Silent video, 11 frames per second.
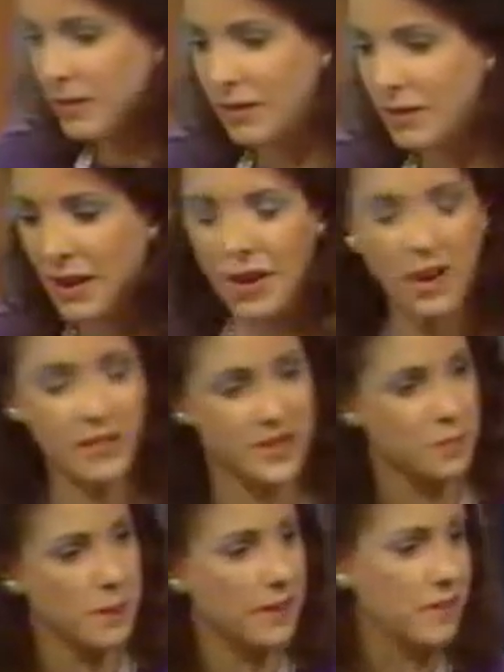cut off a
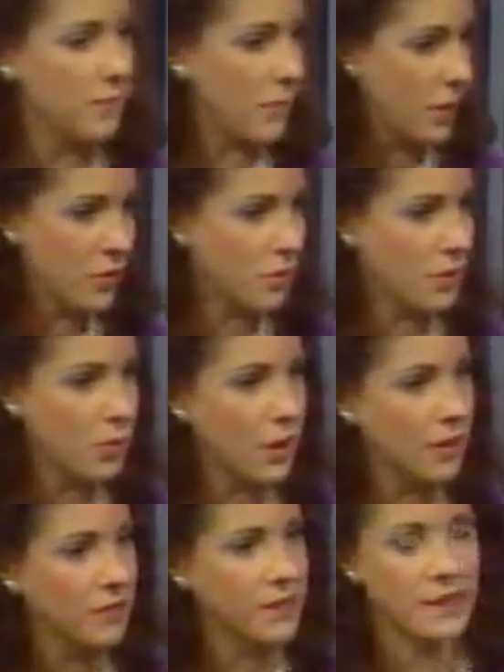space, whether it be 12
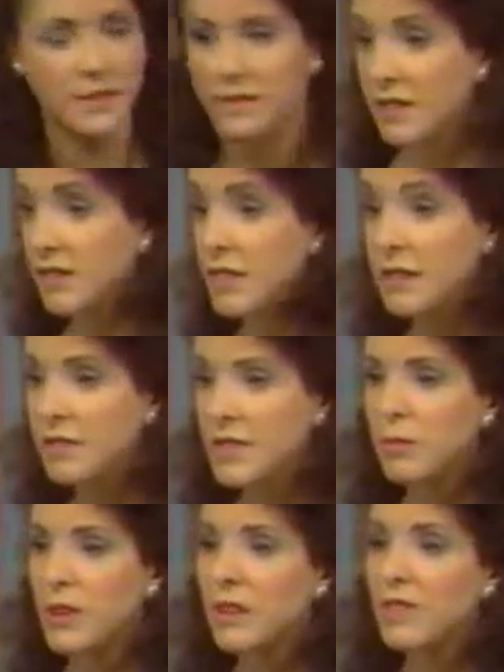feet, 16 feet,
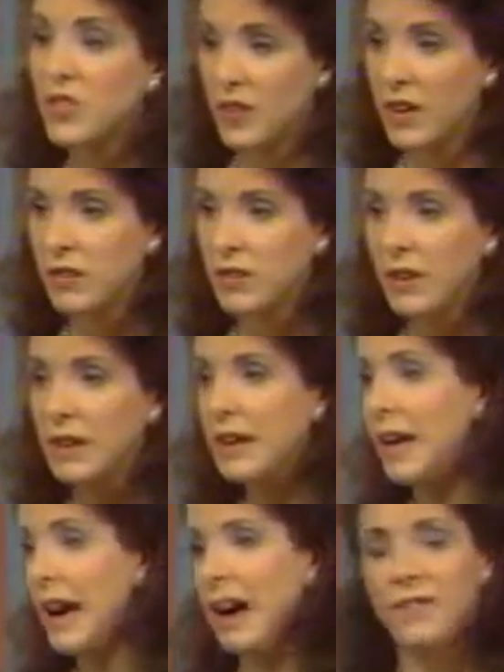whatever is functional.
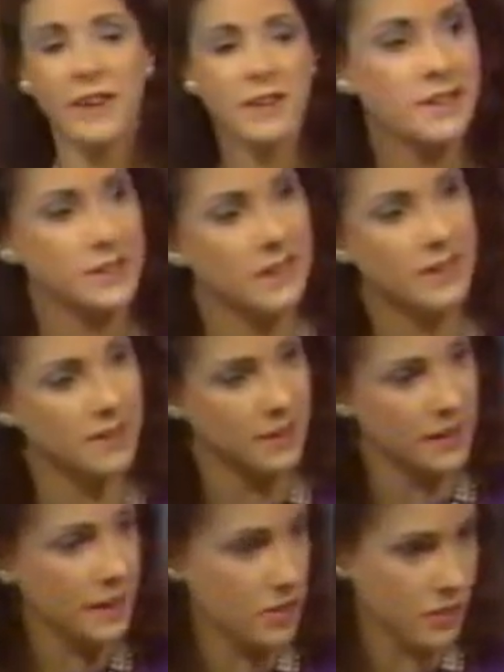How far it get to the
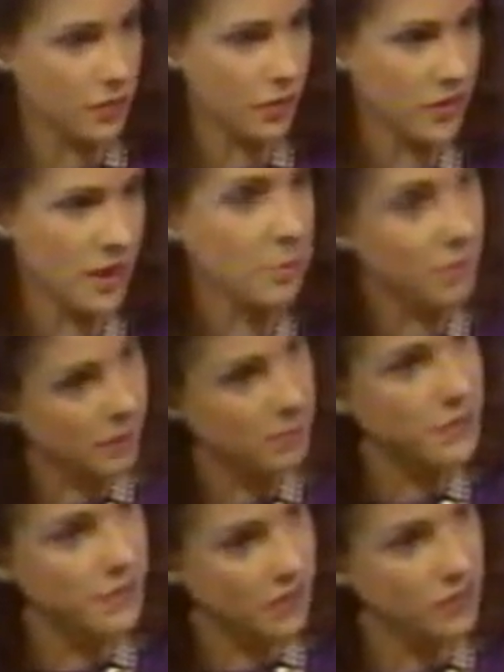kitchen, for example, might be
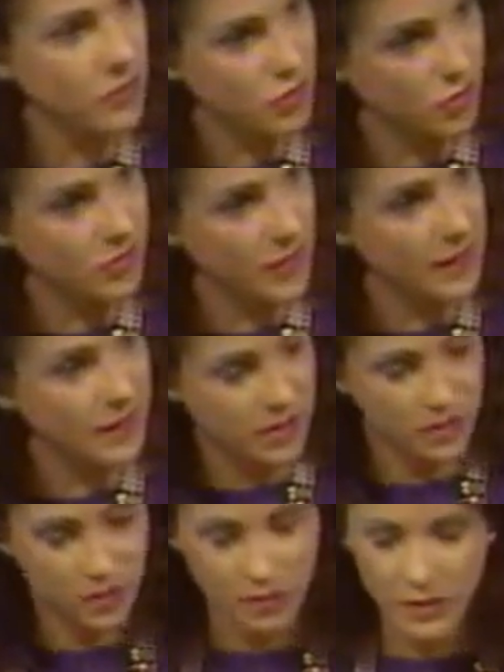the distance you decide to
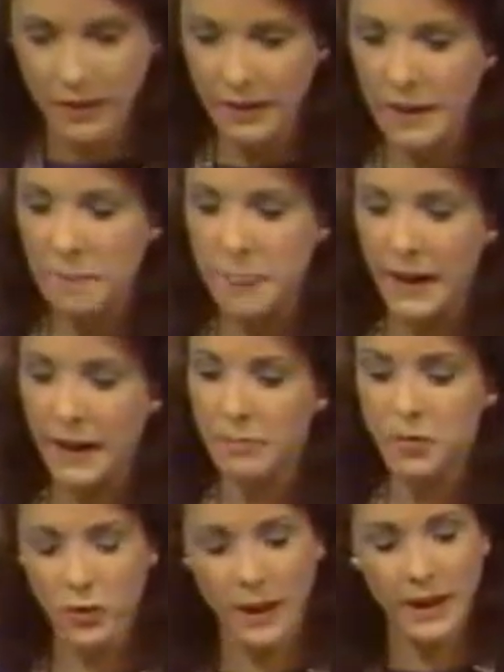use.
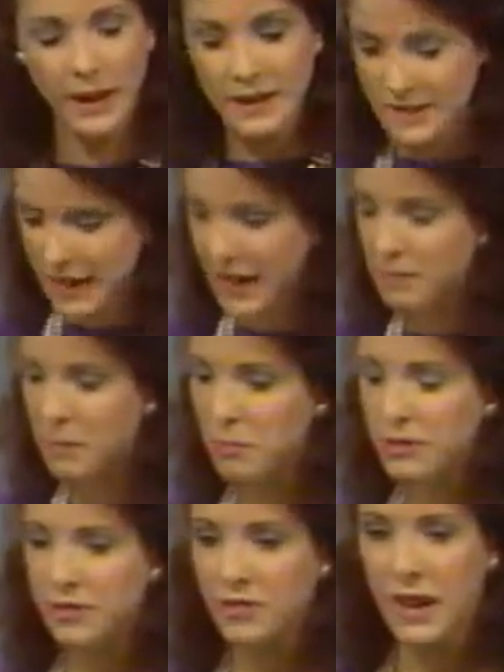So I time them with a
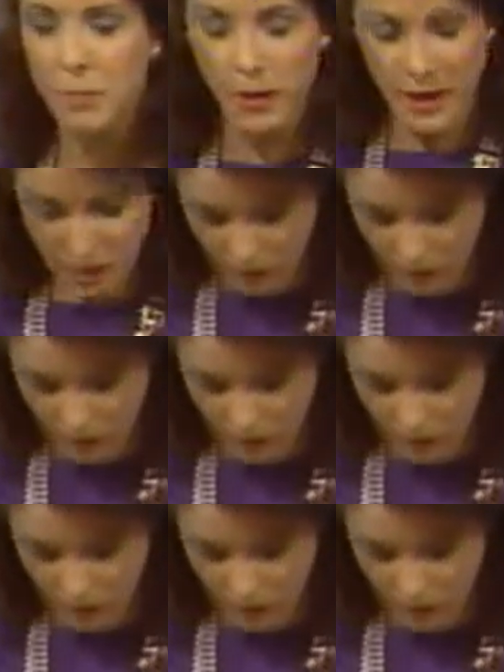stopwatch, and